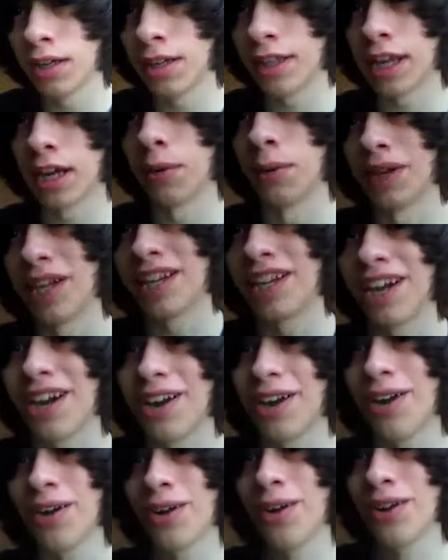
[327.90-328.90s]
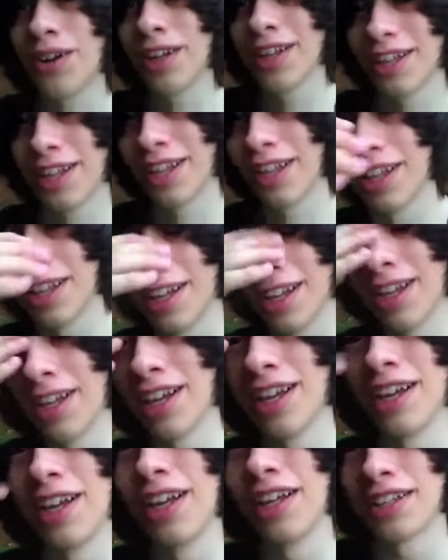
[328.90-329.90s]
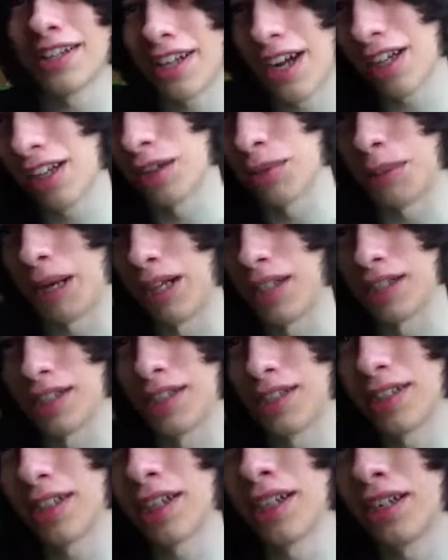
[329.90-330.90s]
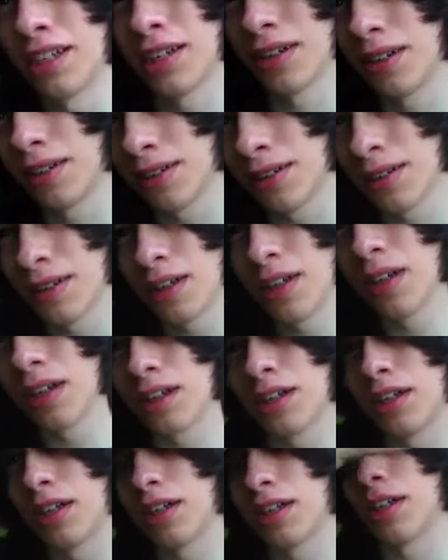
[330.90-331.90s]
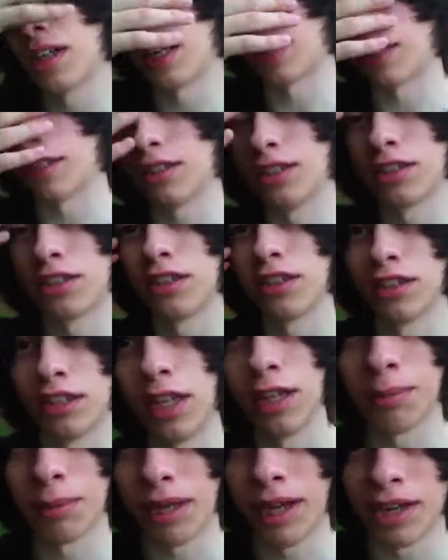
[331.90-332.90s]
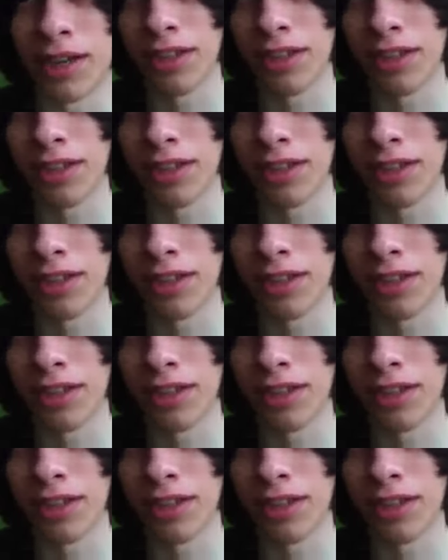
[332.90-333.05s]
There we go. Color balanced. Like, seriously, like, my hair